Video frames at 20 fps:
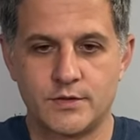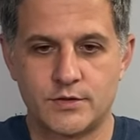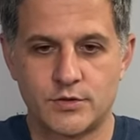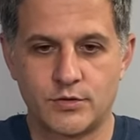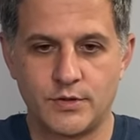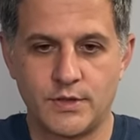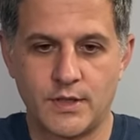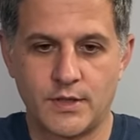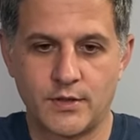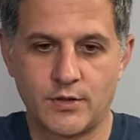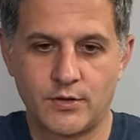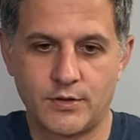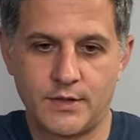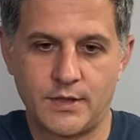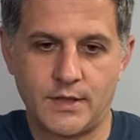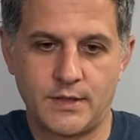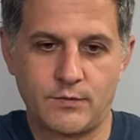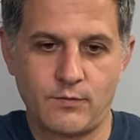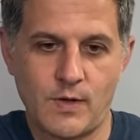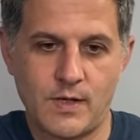so they are not
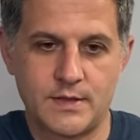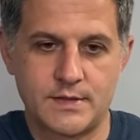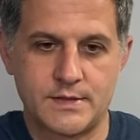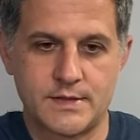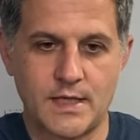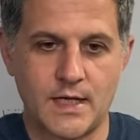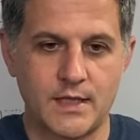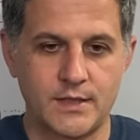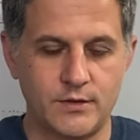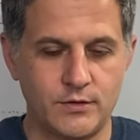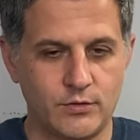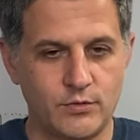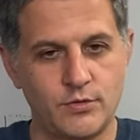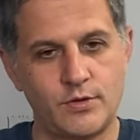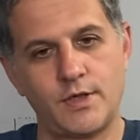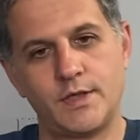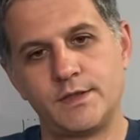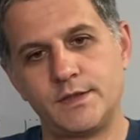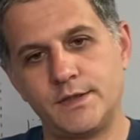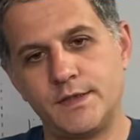at one side
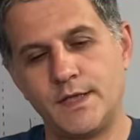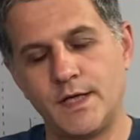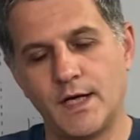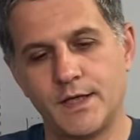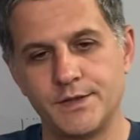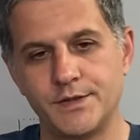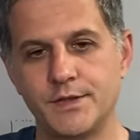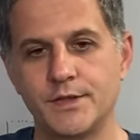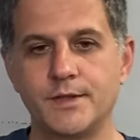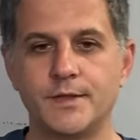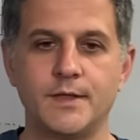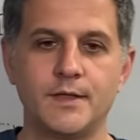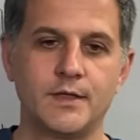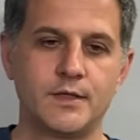or at the other.